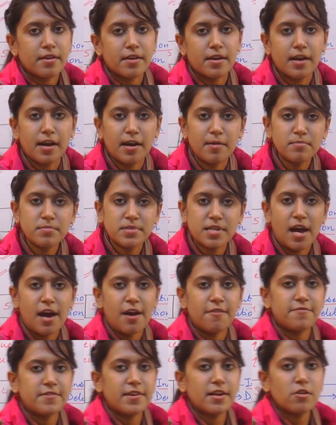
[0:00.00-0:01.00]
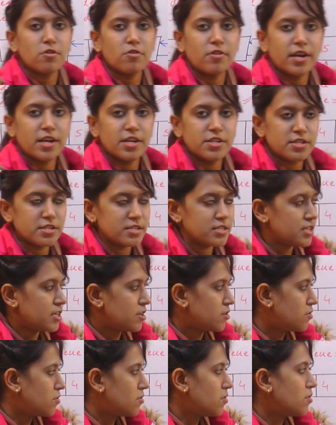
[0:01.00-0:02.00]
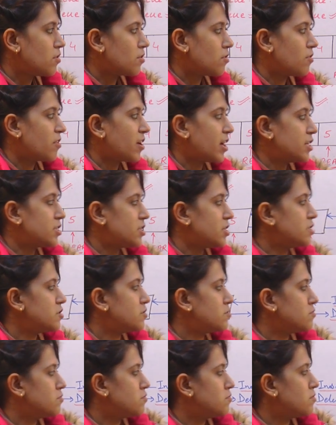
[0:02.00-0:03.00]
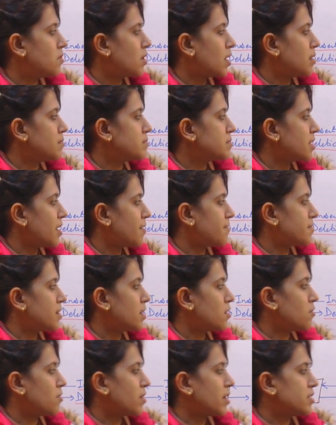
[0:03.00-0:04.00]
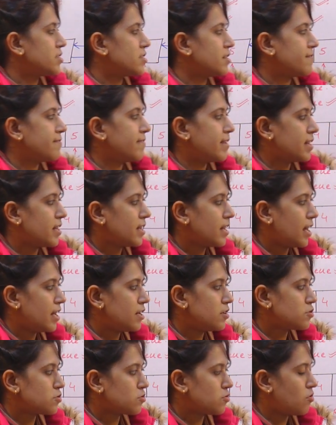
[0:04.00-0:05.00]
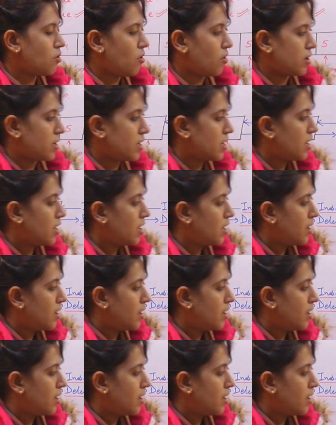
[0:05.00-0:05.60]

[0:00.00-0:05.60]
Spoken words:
comes after location 0, location 2 comes after location 1, and so on.